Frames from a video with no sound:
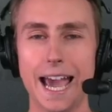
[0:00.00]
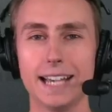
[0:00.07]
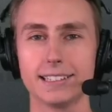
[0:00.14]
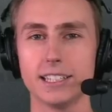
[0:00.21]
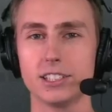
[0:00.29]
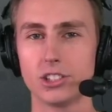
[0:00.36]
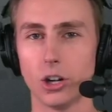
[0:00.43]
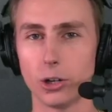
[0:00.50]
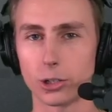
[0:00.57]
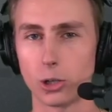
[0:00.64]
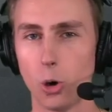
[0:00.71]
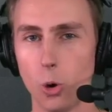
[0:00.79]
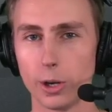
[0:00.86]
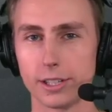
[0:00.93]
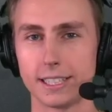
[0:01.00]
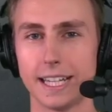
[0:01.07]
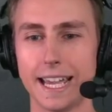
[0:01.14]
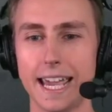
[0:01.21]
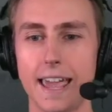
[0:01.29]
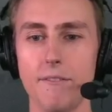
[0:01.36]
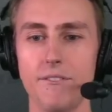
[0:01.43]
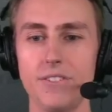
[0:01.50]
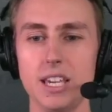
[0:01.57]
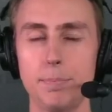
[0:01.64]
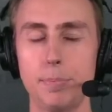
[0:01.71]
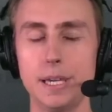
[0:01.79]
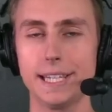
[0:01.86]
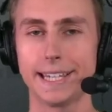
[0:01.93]
as a dark horse
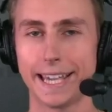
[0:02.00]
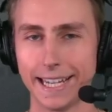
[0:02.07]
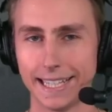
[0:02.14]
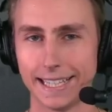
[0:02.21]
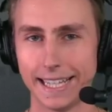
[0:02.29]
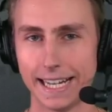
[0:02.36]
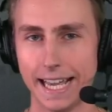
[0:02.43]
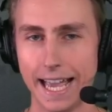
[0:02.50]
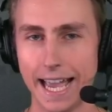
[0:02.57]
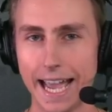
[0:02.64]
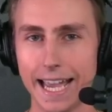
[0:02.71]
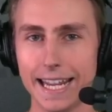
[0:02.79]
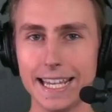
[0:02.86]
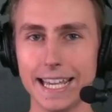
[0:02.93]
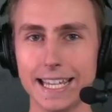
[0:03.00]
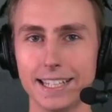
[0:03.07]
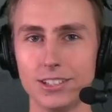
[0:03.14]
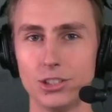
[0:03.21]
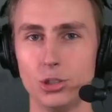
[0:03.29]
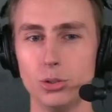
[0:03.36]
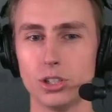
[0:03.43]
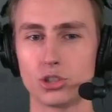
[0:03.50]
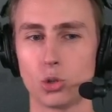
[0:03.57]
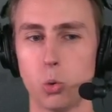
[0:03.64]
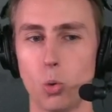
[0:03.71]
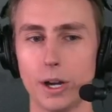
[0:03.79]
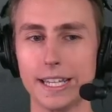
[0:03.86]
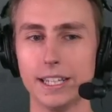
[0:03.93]
MVP candidate heading into the
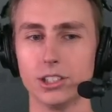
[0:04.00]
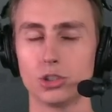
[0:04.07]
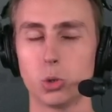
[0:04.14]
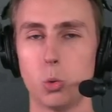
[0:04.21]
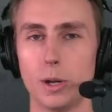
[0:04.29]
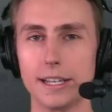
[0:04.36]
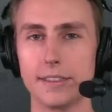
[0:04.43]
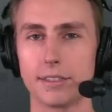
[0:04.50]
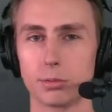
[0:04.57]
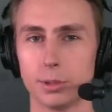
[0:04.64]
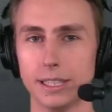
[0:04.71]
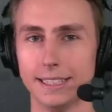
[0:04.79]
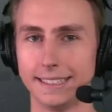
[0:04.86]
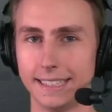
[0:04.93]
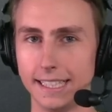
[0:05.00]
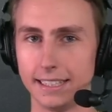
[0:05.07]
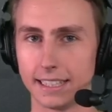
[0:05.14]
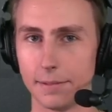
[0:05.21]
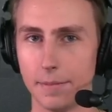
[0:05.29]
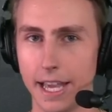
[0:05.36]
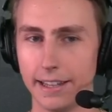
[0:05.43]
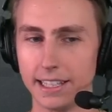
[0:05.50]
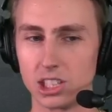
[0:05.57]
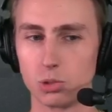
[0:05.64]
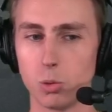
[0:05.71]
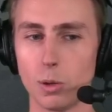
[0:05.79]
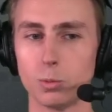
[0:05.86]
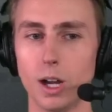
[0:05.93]
2023 season. This is
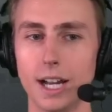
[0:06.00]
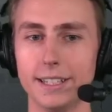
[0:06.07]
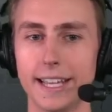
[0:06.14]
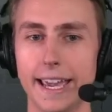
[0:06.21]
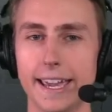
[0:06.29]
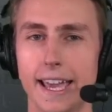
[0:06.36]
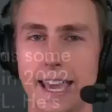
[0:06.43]
what Ronde